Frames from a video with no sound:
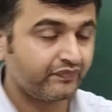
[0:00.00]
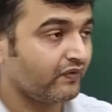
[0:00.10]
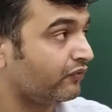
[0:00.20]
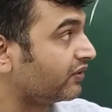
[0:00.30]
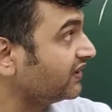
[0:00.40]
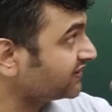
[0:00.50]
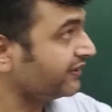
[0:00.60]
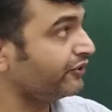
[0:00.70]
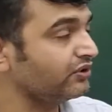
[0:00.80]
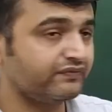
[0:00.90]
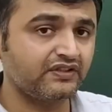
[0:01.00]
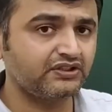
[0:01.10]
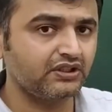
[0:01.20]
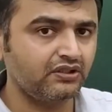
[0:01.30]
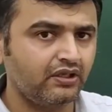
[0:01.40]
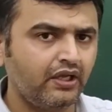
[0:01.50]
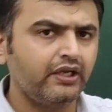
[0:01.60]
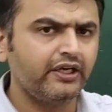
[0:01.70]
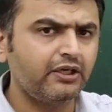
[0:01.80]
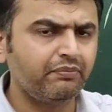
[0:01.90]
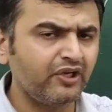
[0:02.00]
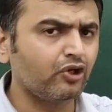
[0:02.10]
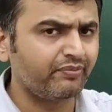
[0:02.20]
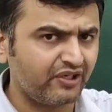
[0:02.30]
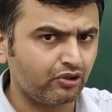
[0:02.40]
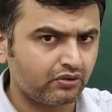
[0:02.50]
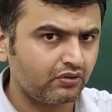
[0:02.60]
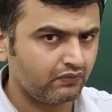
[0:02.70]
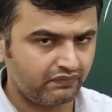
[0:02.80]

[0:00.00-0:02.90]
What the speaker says: For discontinuous function, it may or may not.